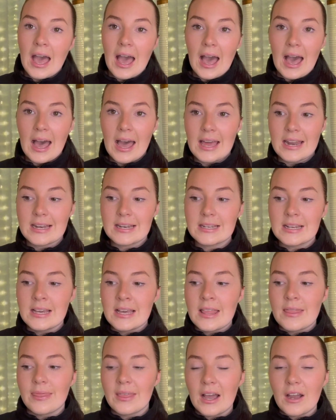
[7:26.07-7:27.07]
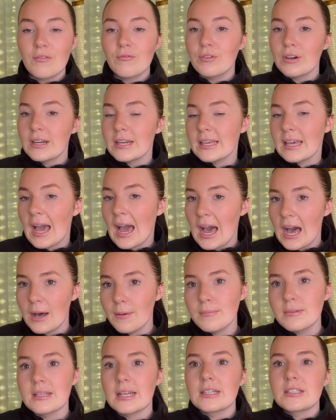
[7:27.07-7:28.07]
and that really
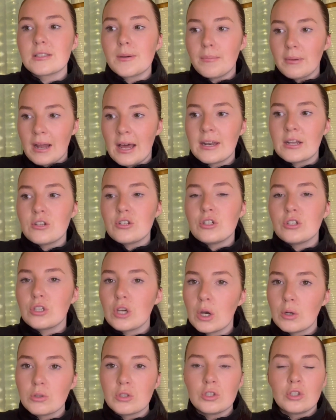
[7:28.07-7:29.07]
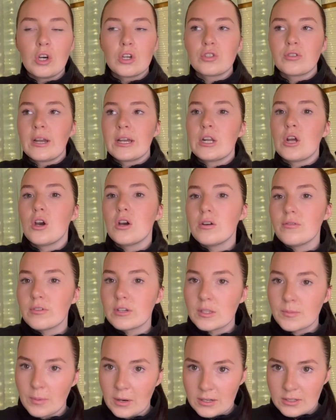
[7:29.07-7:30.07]
helps, like, to plan as you go, to not try and
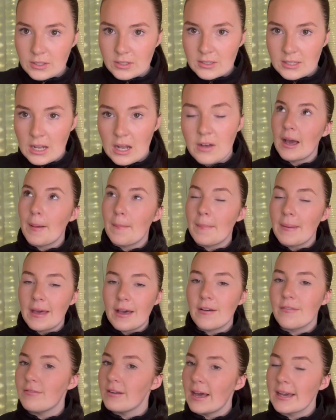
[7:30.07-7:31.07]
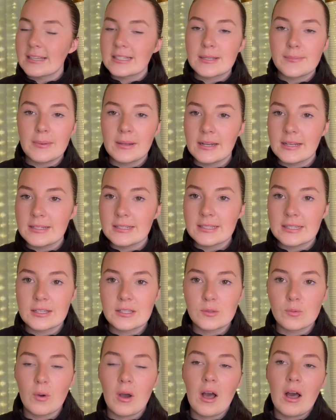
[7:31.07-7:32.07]
overspread yourself. A bit of flexibility
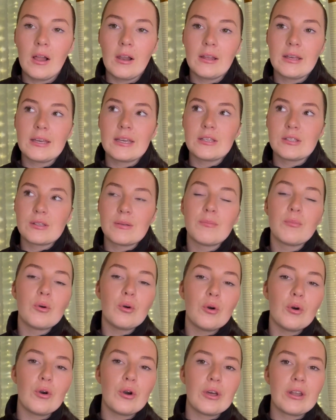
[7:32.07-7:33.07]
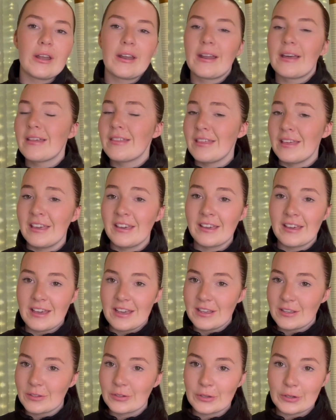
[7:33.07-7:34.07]
as well is important, and I think it
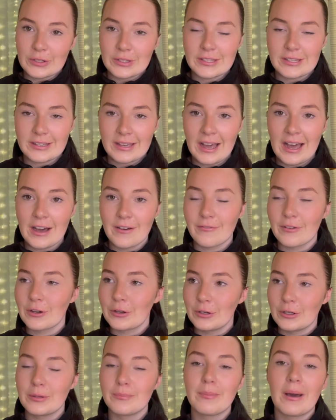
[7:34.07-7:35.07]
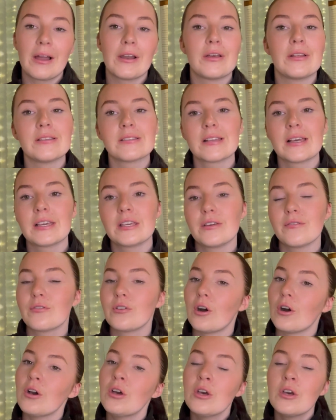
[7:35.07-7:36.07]
is good to have a good balance. Like, you've
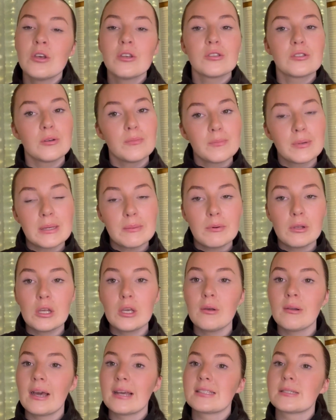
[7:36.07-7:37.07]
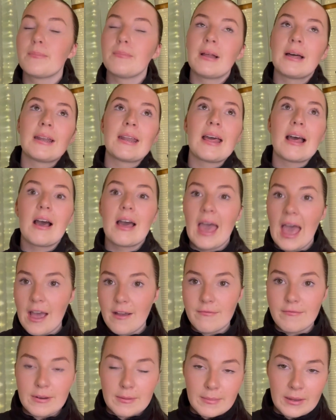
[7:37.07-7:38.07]
got some people who like to plan
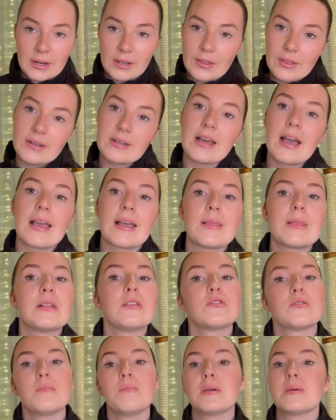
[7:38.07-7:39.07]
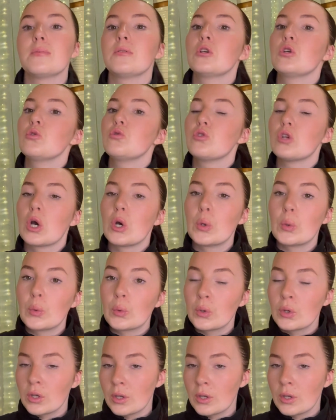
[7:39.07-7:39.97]
every minute of the day, and then some people who don't